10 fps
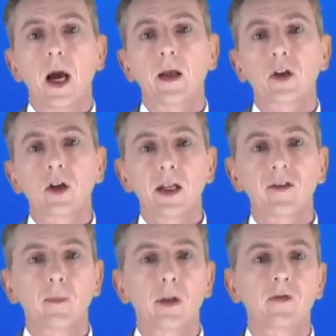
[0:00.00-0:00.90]
And a good
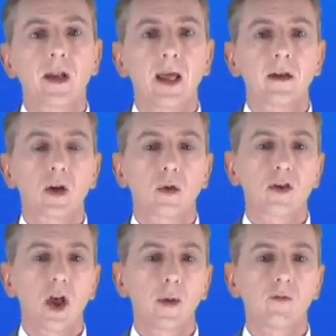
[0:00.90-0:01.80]
example of an
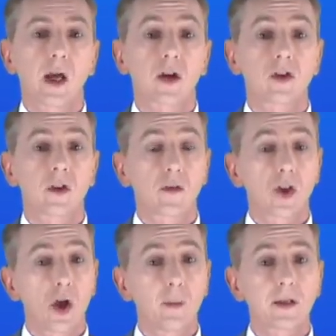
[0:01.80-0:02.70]
endothermic reaction is
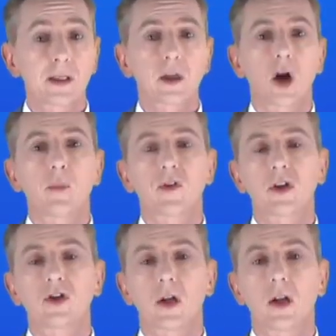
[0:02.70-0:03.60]
thermal
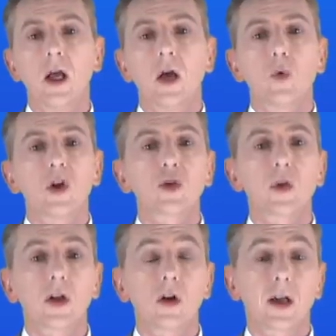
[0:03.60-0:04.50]
decomposition, which
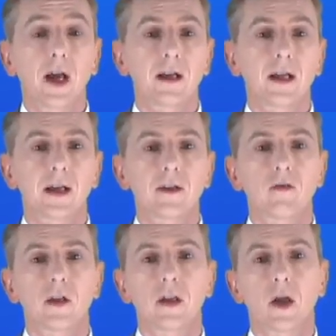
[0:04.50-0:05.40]
we look at in a
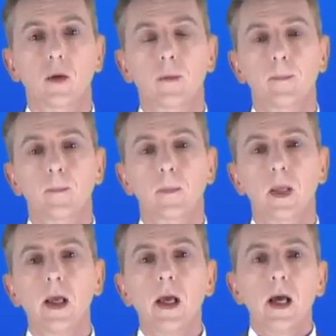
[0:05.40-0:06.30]
later video.
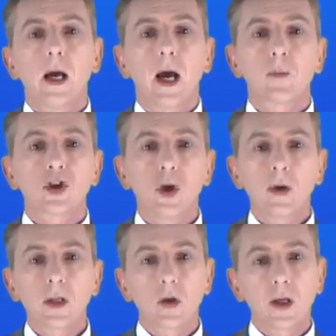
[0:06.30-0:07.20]
I'm
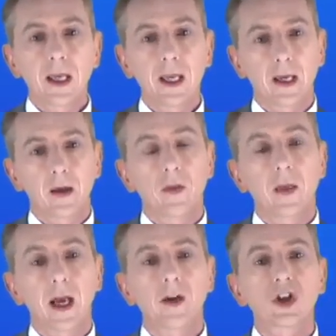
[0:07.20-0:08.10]
showing you here
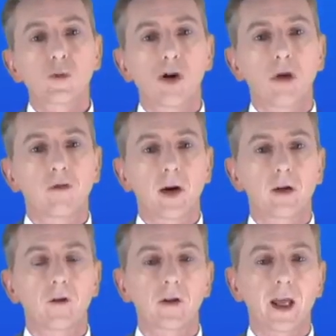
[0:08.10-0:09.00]
the energy
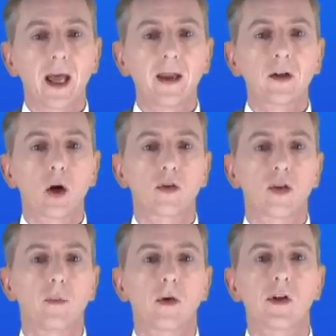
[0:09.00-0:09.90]
profile for an
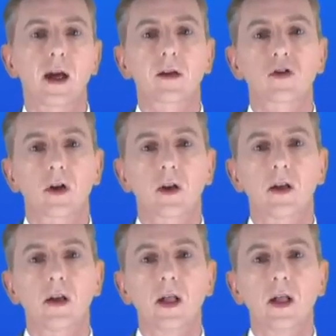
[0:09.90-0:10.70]
endothermic reaction.